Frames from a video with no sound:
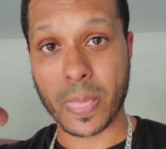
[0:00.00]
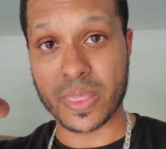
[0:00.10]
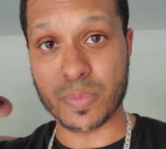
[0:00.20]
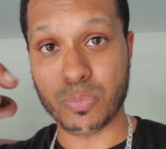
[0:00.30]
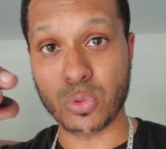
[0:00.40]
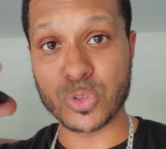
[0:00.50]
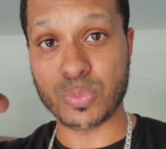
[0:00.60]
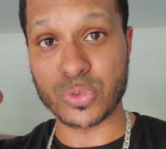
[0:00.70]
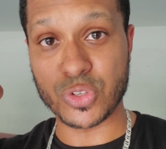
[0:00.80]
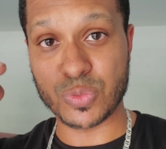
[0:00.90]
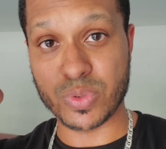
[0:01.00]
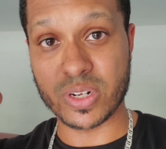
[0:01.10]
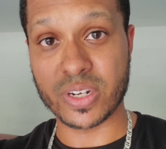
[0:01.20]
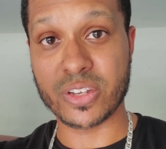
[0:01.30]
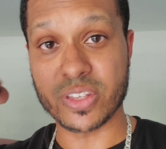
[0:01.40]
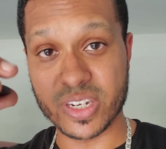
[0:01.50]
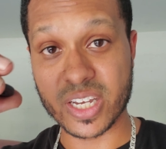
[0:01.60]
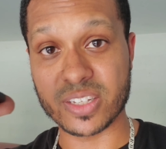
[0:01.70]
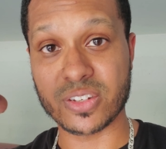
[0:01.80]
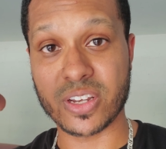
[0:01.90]
and the bolt's supposed to spin on here, the
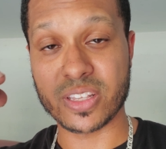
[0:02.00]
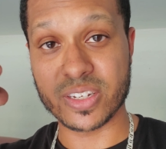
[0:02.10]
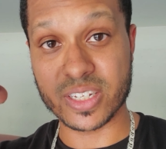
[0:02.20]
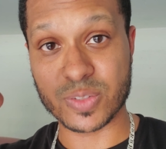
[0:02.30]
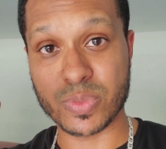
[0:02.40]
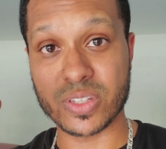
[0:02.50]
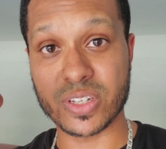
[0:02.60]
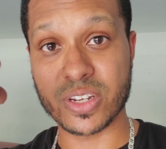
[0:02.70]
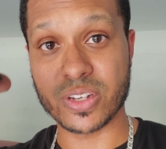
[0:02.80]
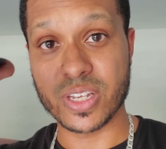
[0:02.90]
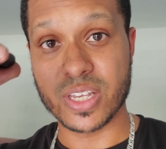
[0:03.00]
nut spins on here,